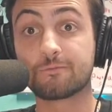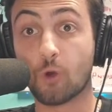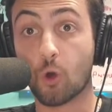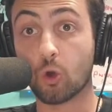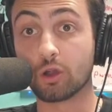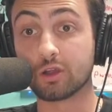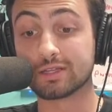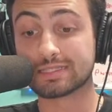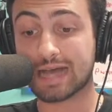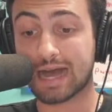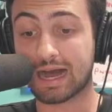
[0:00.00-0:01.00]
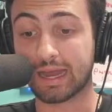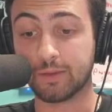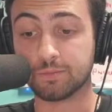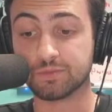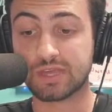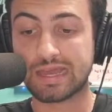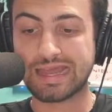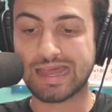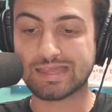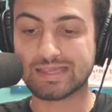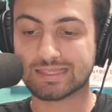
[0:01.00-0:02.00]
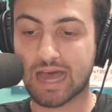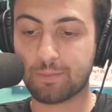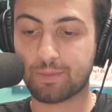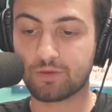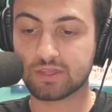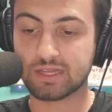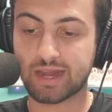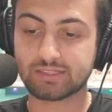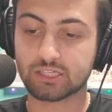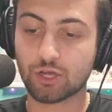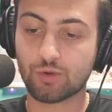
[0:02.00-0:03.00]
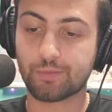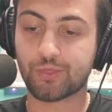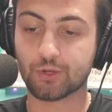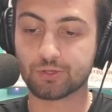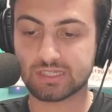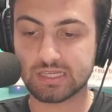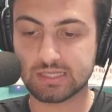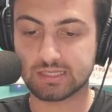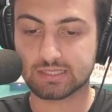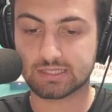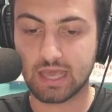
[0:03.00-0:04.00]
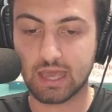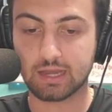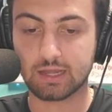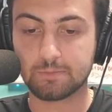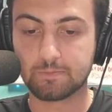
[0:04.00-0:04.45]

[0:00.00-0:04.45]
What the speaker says: 4 times in the top of the 9th to go up 13-10,